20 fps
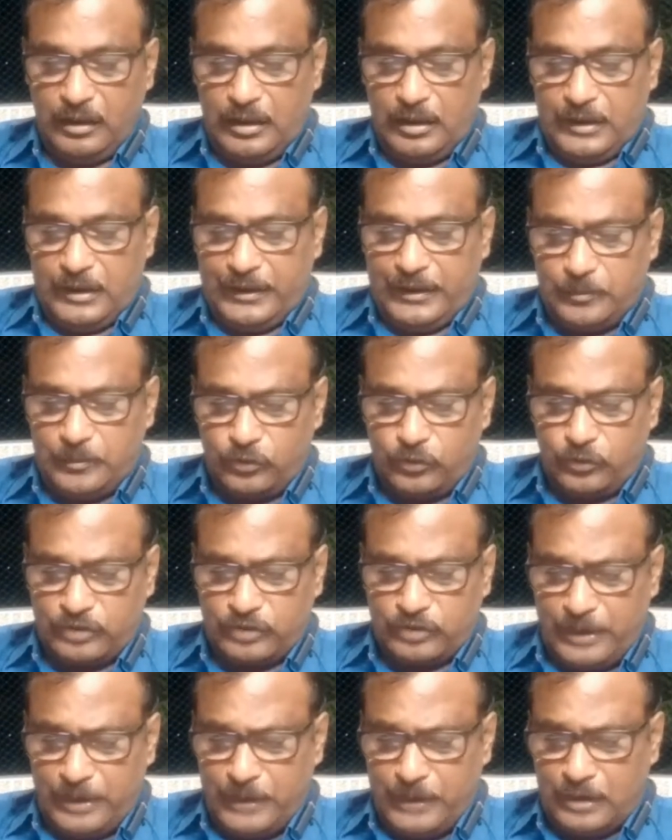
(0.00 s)
In
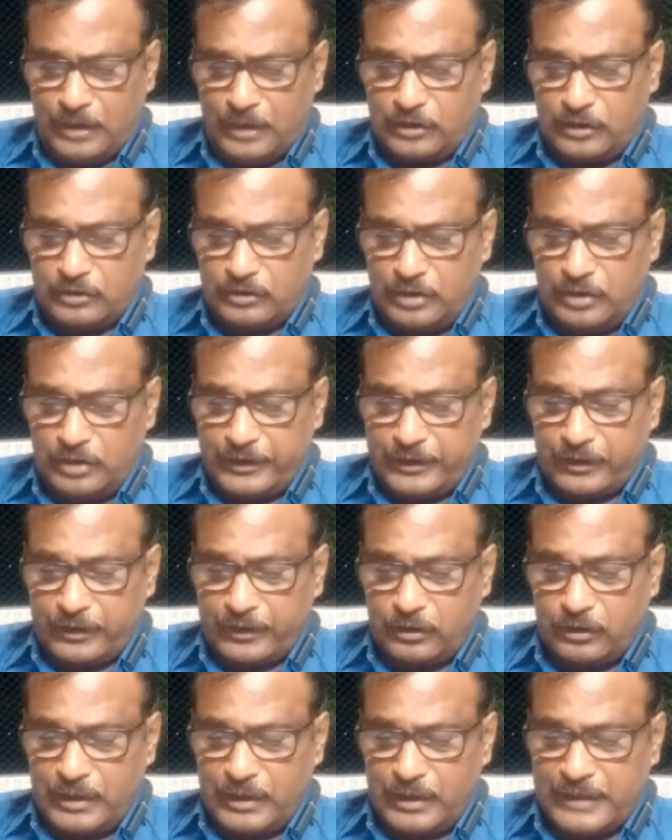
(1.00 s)
Muslim law, does not
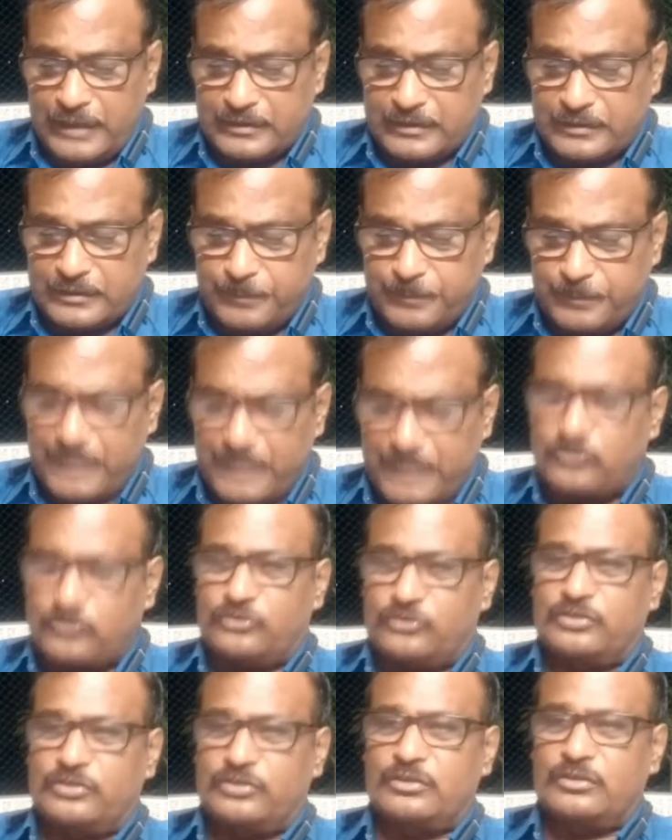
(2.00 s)
recognize space
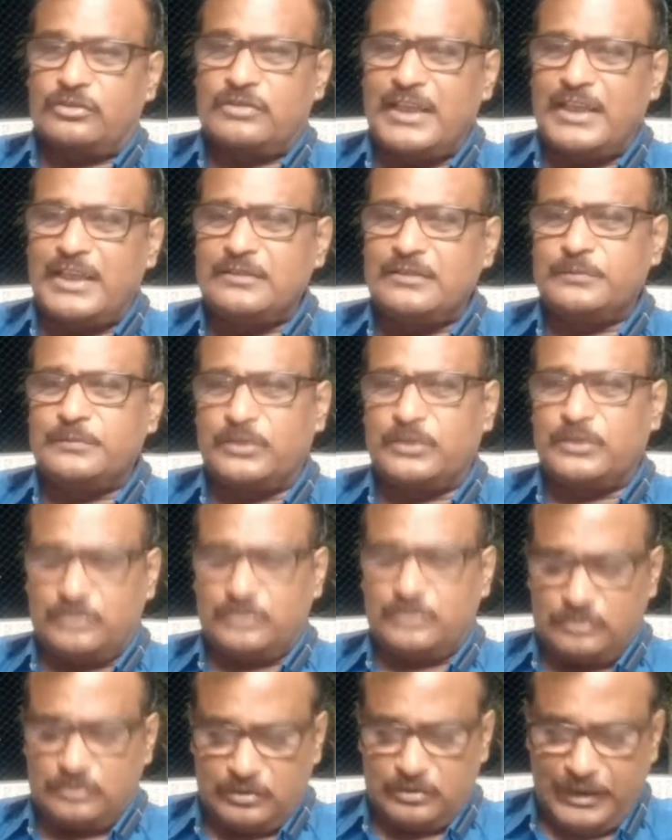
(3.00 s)
succession, chance of
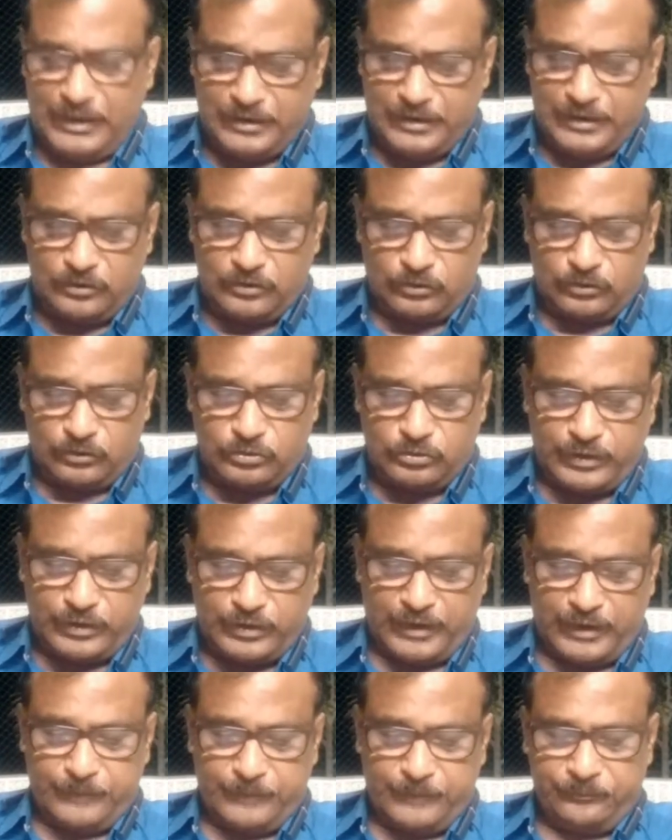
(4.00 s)
succession, that is also
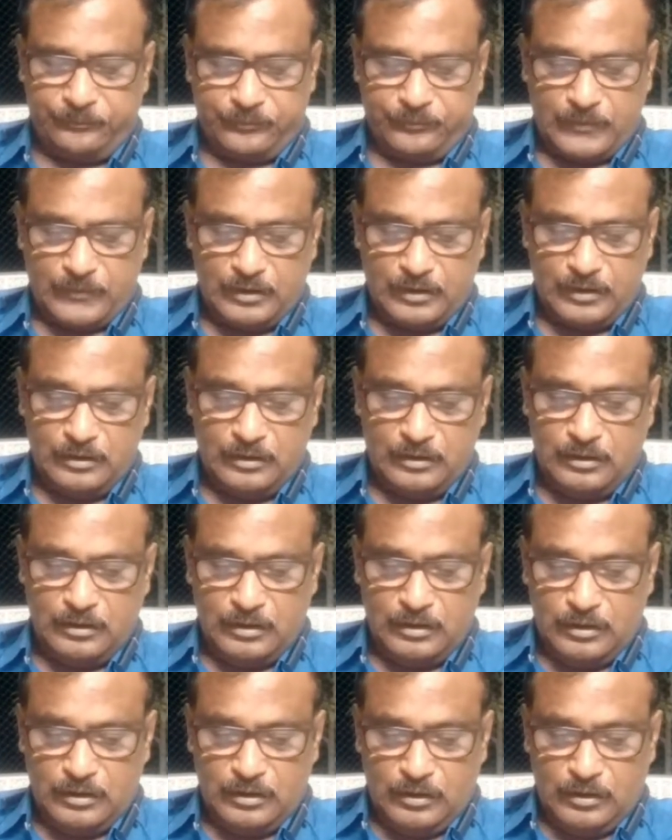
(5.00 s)
there.
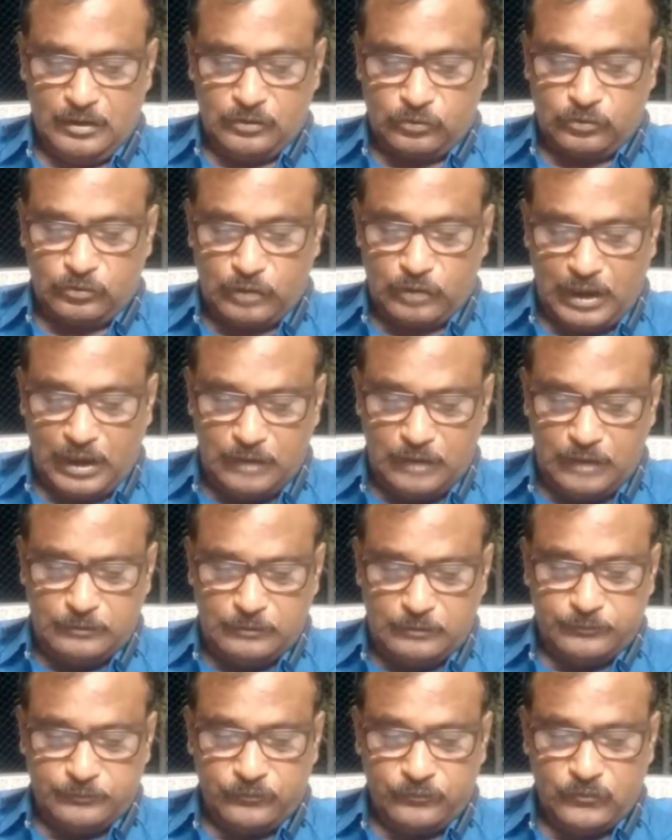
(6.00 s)
So
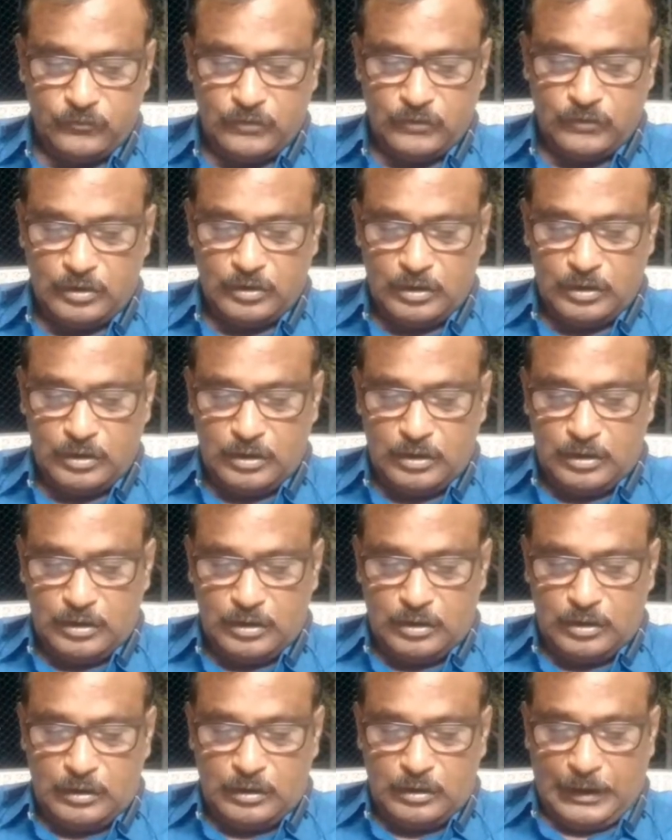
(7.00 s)
now,
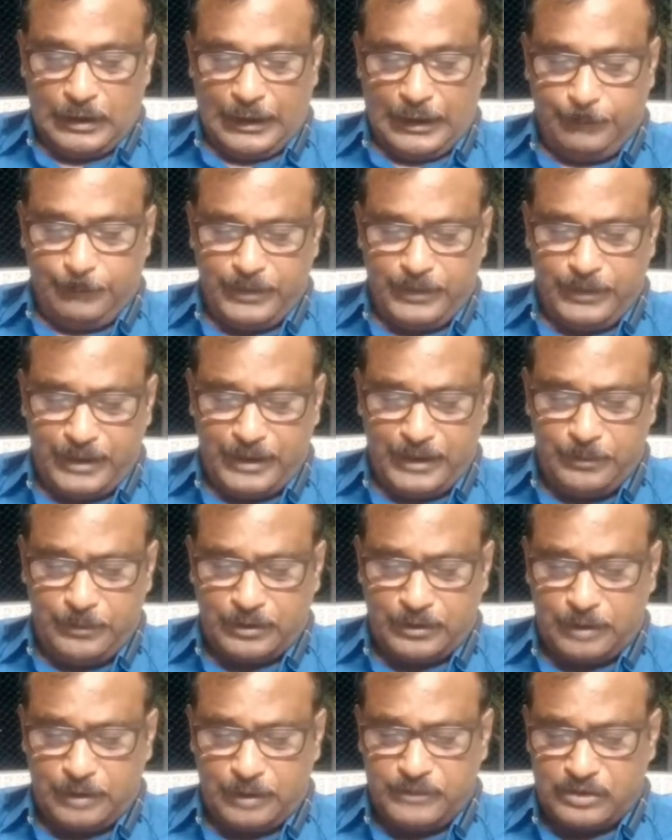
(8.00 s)
applicable
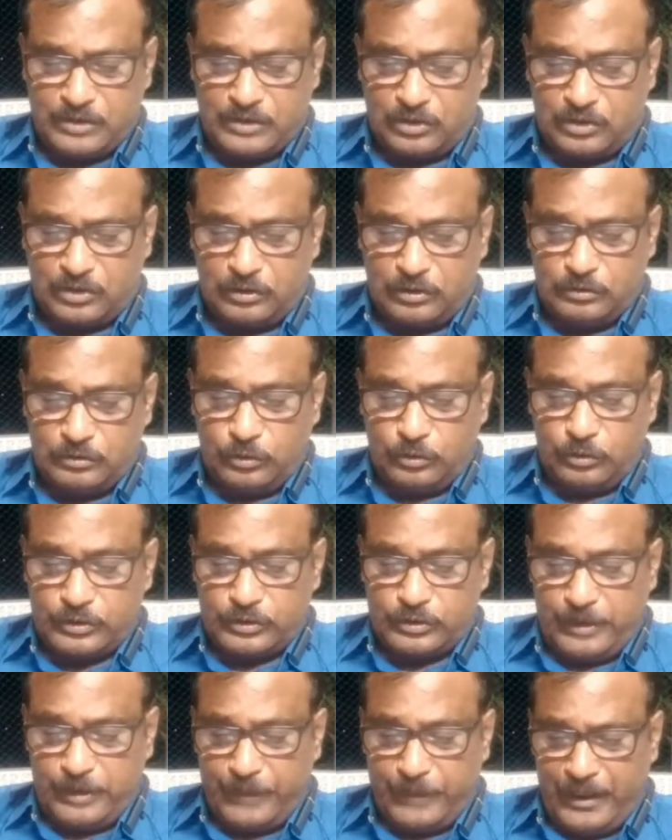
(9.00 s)
of this order,
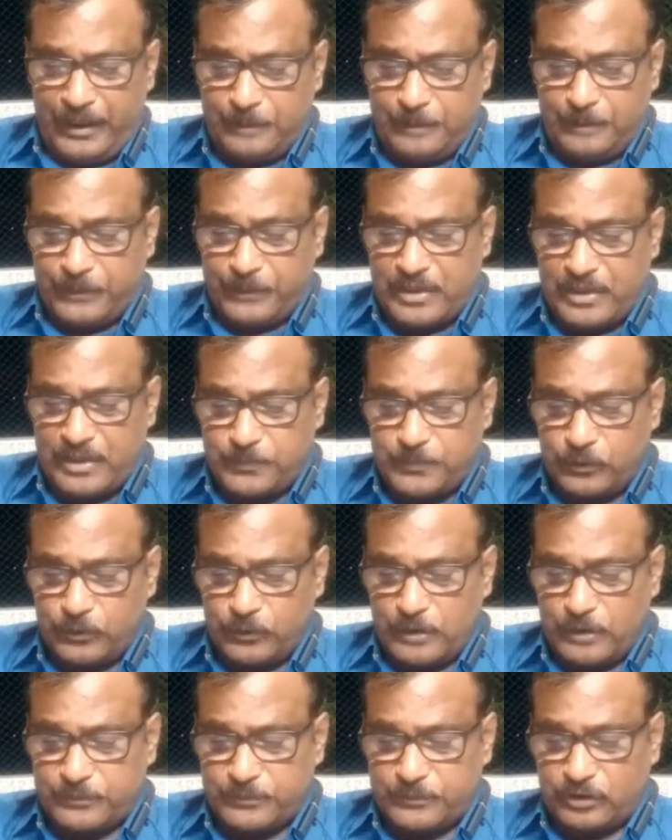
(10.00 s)
the main principles
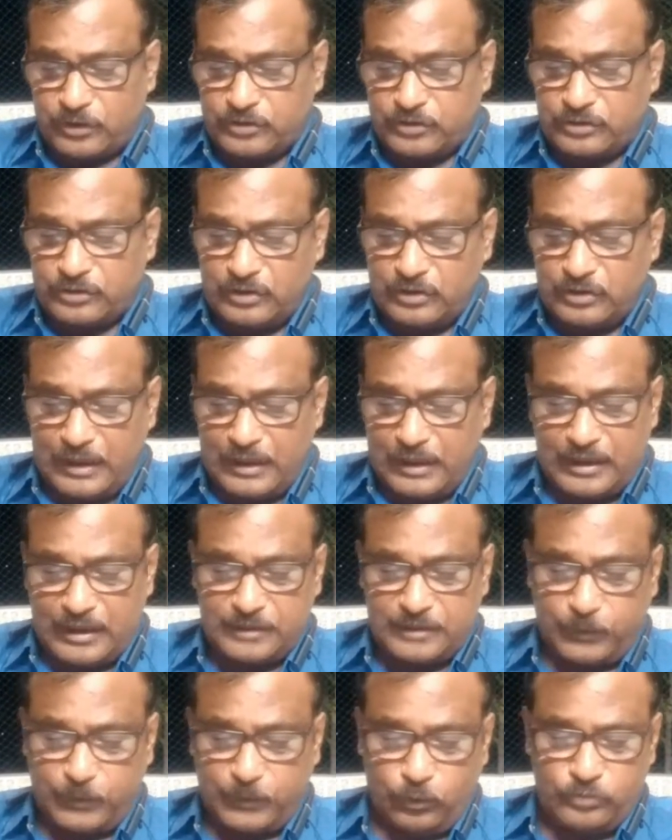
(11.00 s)
of succession are
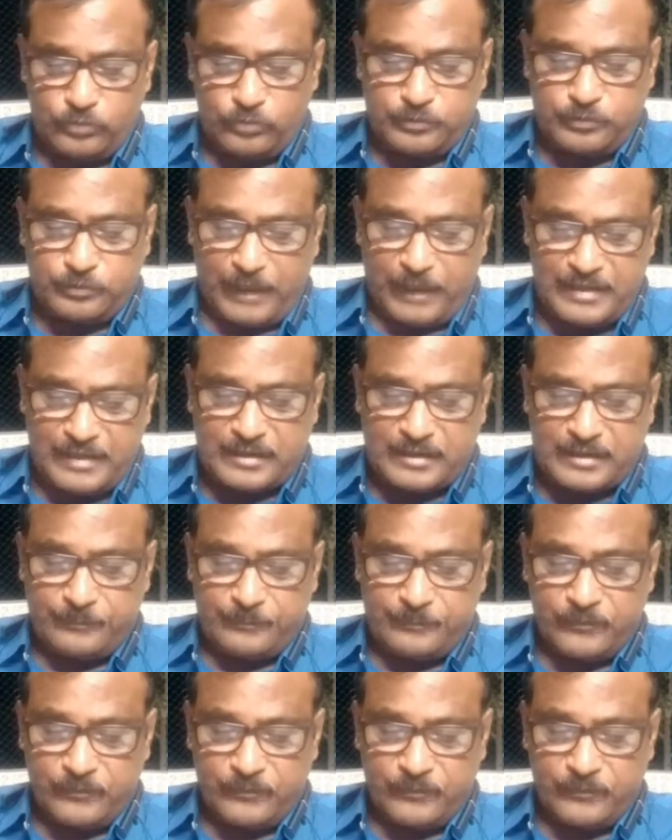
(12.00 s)
as follows. First,